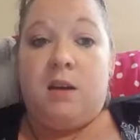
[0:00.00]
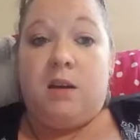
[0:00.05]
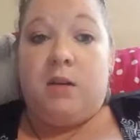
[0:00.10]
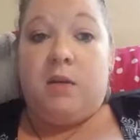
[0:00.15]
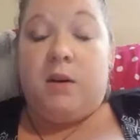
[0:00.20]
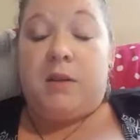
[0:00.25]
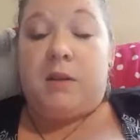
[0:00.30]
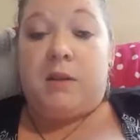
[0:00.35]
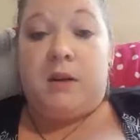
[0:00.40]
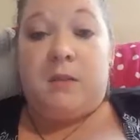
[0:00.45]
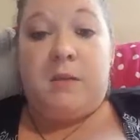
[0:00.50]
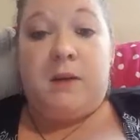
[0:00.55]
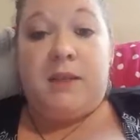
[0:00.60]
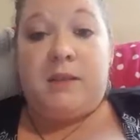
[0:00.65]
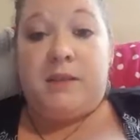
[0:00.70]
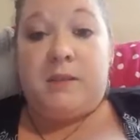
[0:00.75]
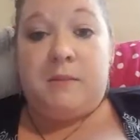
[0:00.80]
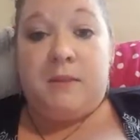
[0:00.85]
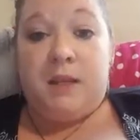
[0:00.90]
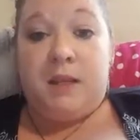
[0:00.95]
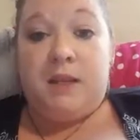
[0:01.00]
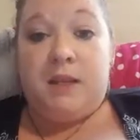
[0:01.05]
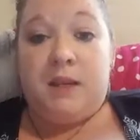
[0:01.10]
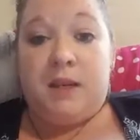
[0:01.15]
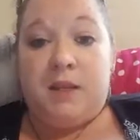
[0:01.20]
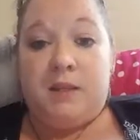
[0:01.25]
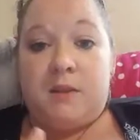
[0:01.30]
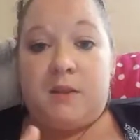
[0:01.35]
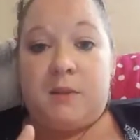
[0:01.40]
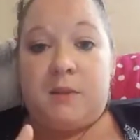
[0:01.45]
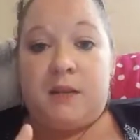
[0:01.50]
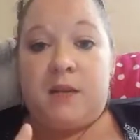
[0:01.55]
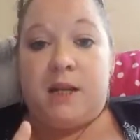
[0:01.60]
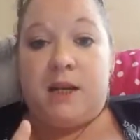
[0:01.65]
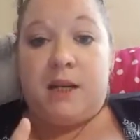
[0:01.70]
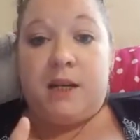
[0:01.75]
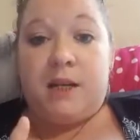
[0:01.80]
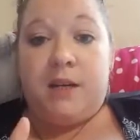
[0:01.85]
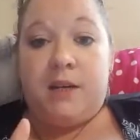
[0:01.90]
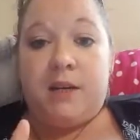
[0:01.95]
whether it be something that is
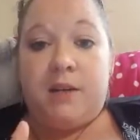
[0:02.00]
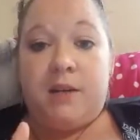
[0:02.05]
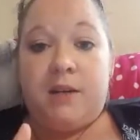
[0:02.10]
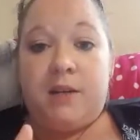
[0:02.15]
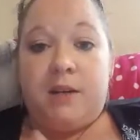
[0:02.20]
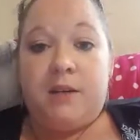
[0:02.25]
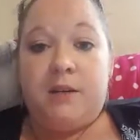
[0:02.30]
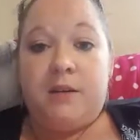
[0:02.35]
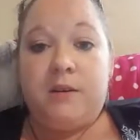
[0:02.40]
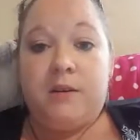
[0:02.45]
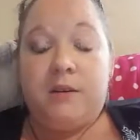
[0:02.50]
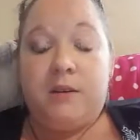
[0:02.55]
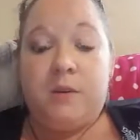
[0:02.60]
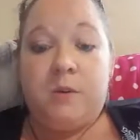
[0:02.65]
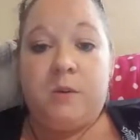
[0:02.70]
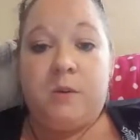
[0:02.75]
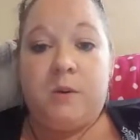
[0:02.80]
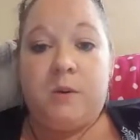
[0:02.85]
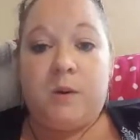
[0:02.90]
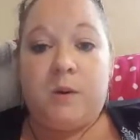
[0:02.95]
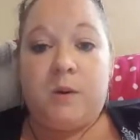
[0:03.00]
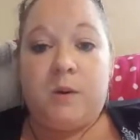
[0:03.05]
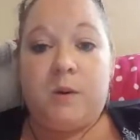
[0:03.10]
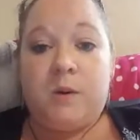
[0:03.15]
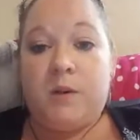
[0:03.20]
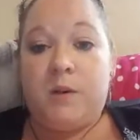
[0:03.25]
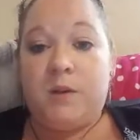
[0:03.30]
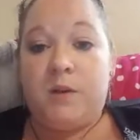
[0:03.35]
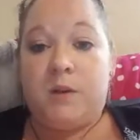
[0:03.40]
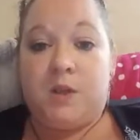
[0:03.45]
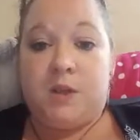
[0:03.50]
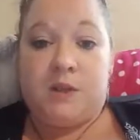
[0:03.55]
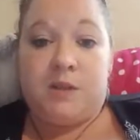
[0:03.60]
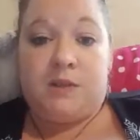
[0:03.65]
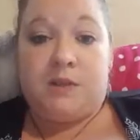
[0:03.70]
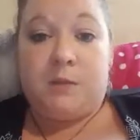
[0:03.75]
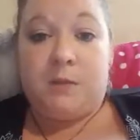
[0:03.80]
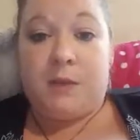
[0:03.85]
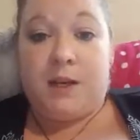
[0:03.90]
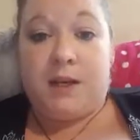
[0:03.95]
retired or is just
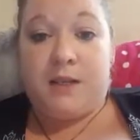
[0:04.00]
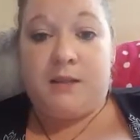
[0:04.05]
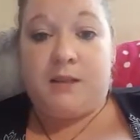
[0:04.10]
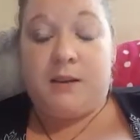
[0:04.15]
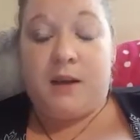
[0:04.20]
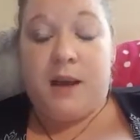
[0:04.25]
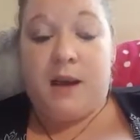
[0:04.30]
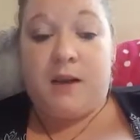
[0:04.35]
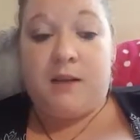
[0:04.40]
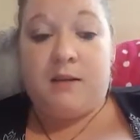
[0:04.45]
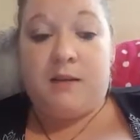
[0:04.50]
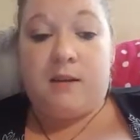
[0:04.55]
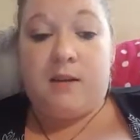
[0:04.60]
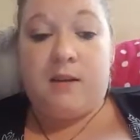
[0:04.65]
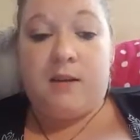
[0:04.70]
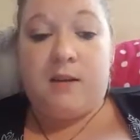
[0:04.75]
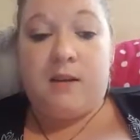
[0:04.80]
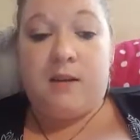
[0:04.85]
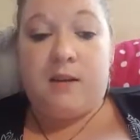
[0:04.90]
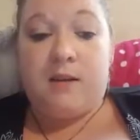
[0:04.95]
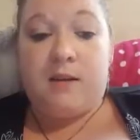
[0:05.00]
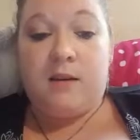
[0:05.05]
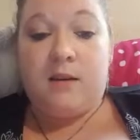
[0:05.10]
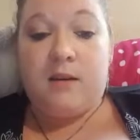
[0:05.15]
from last catalog.